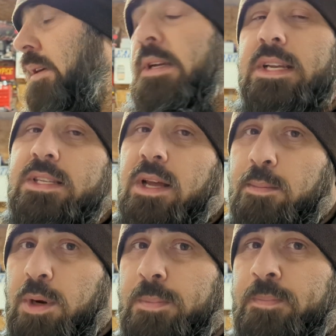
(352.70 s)
it's
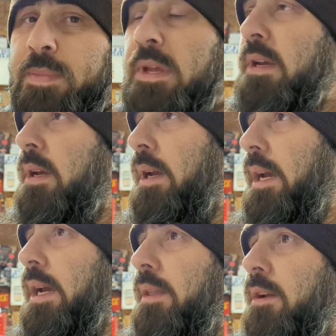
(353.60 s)
lumber.
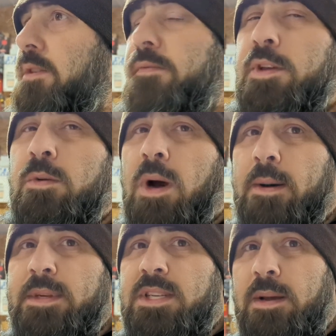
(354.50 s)
And there's a few
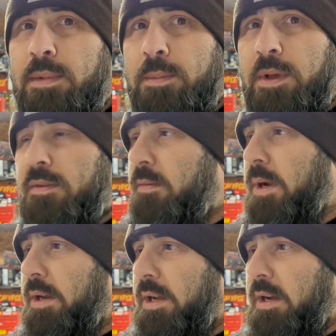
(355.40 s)
Amish lumber mills
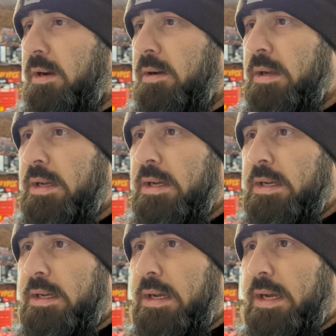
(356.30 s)
around here.
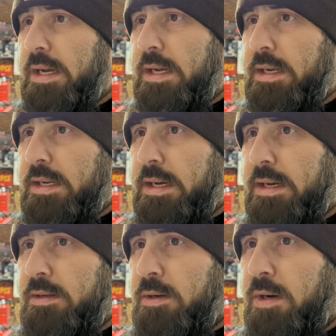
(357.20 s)
And
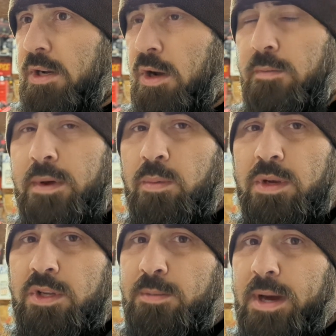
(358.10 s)
during COVID, when
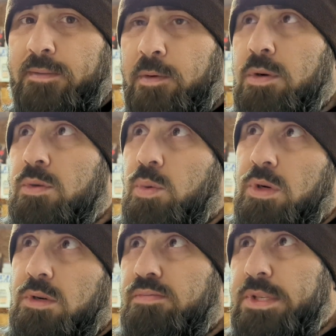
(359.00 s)
2x4s
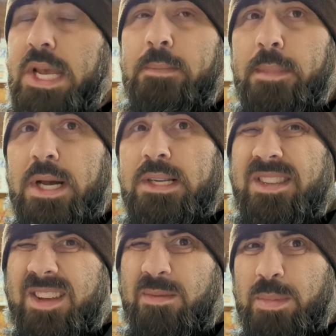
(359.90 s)
were $10,
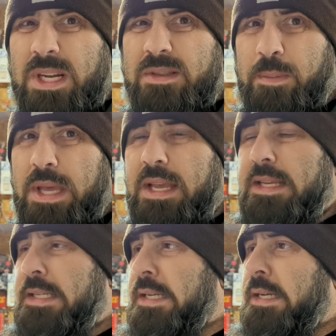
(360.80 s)
$11 a
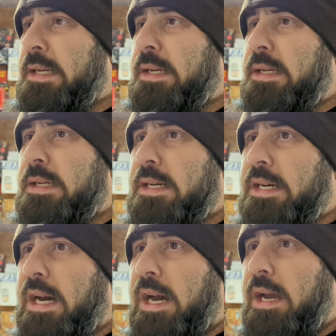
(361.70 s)
piece,
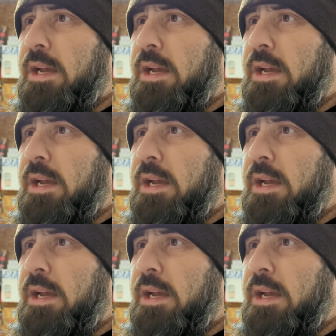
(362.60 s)
I